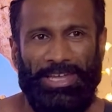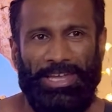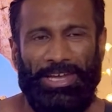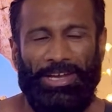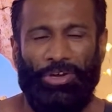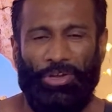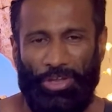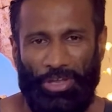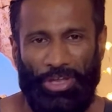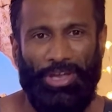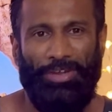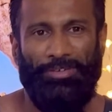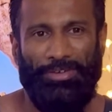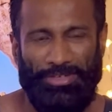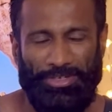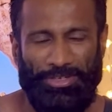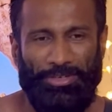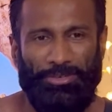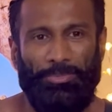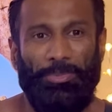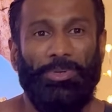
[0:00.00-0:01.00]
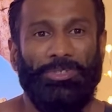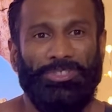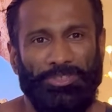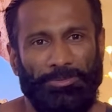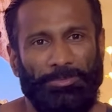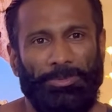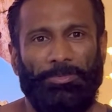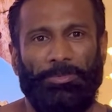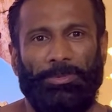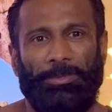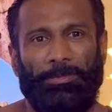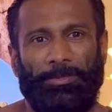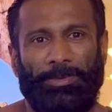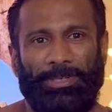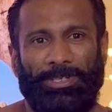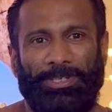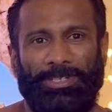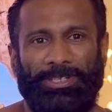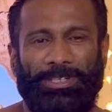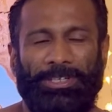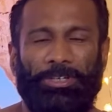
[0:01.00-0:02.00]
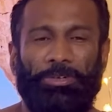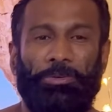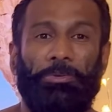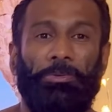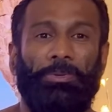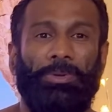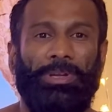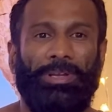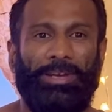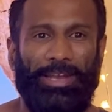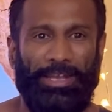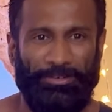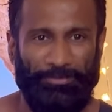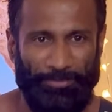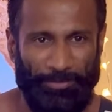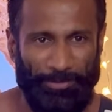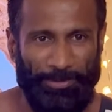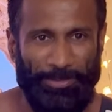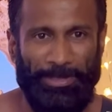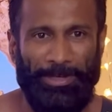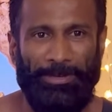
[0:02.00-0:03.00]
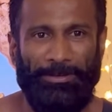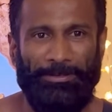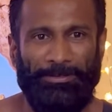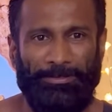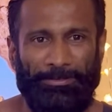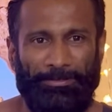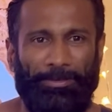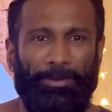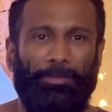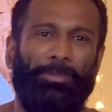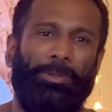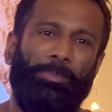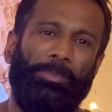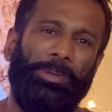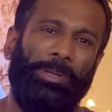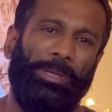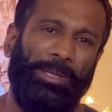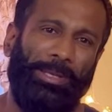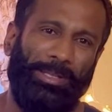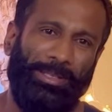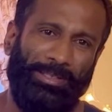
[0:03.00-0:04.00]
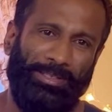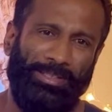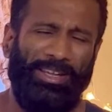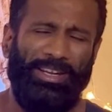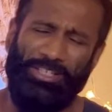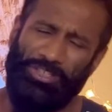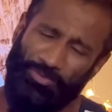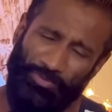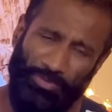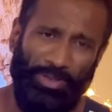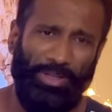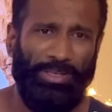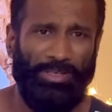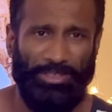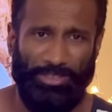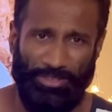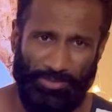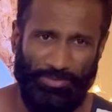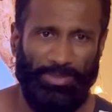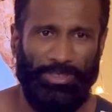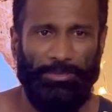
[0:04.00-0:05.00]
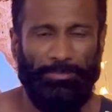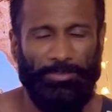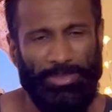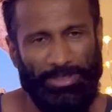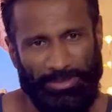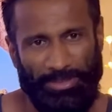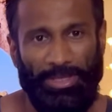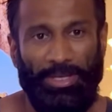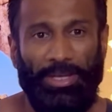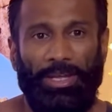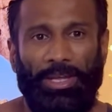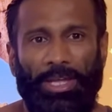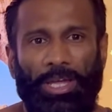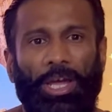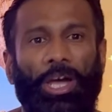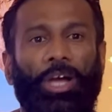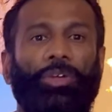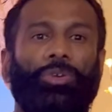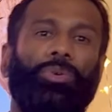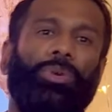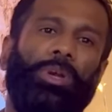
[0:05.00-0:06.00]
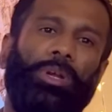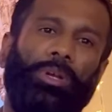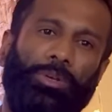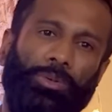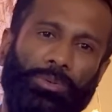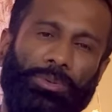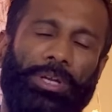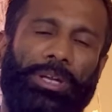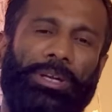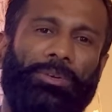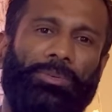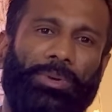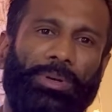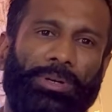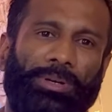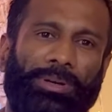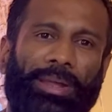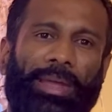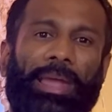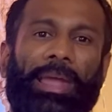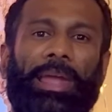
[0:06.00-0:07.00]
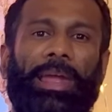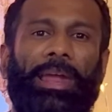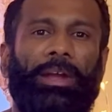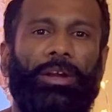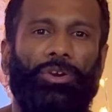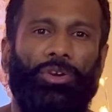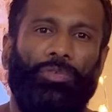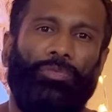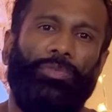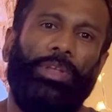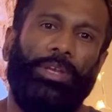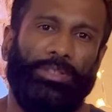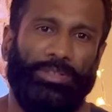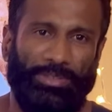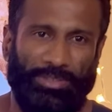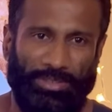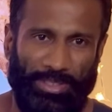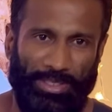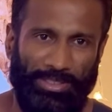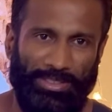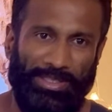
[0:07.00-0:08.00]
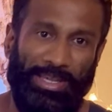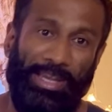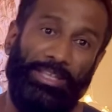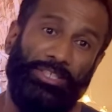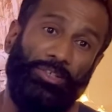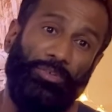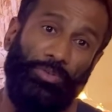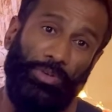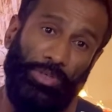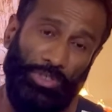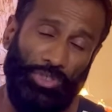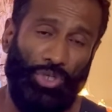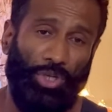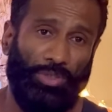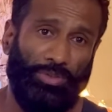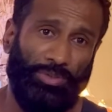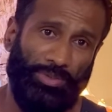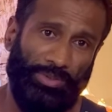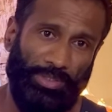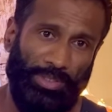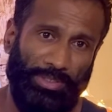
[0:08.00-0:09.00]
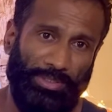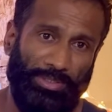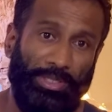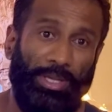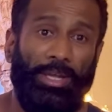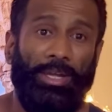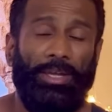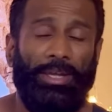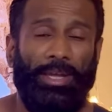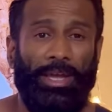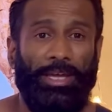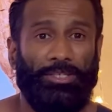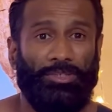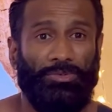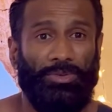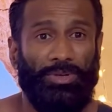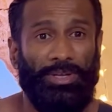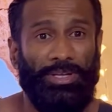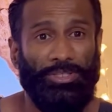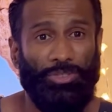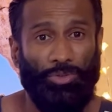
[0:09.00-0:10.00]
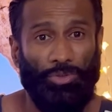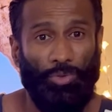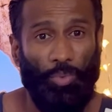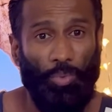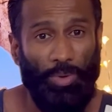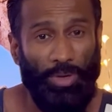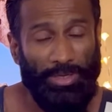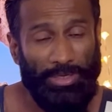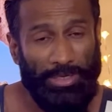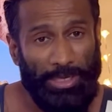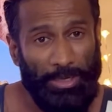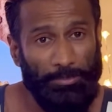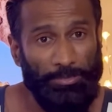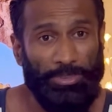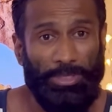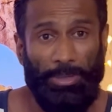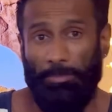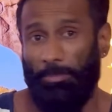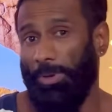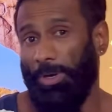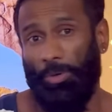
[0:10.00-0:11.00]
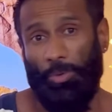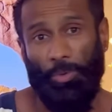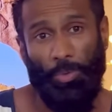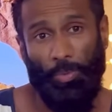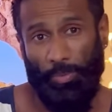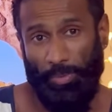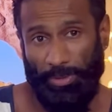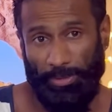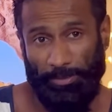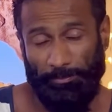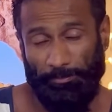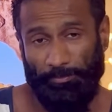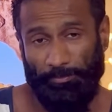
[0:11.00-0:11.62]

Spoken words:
Okay, I will tell you. Most of the people doing lat pull down from the beginning, it's fine, but you can do that one end of the exercise as a finish exercise, as well as, one arm dumbbell rowing,